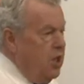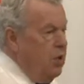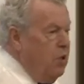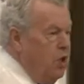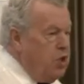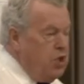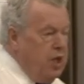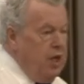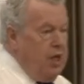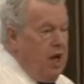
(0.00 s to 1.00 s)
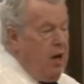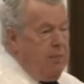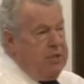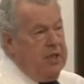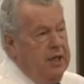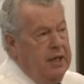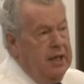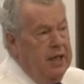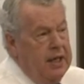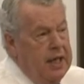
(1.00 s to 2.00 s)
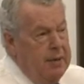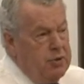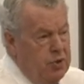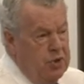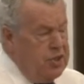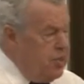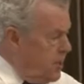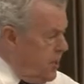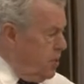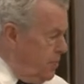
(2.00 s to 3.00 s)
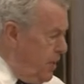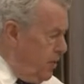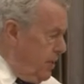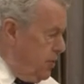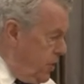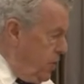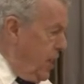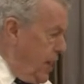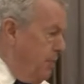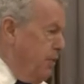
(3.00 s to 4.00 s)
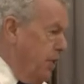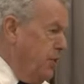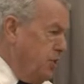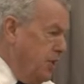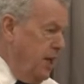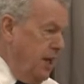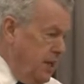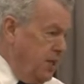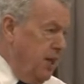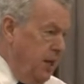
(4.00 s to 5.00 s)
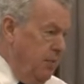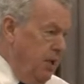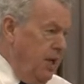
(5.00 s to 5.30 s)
which in our particular capsules are 600 milligrams, so a couple of those at a time